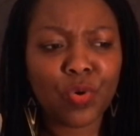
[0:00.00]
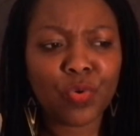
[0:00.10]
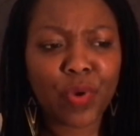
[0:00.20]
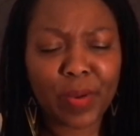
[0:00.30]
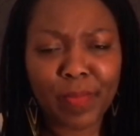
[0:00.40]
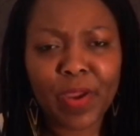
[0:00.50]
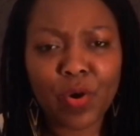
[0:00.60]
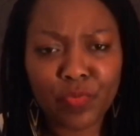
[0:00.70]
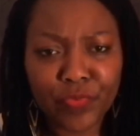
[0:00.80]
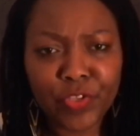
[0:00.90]
create my
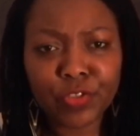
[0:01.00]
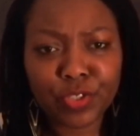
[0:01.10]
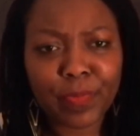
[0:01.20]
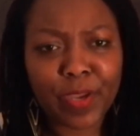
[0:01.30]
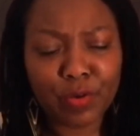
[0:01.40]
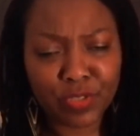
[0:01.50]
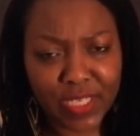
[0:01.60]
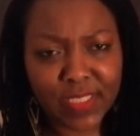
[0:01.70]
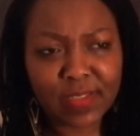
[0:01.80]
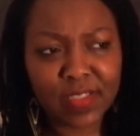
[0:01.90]
own future, my own
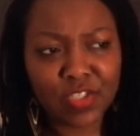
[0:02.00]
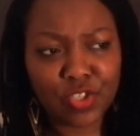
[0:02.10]
destiny.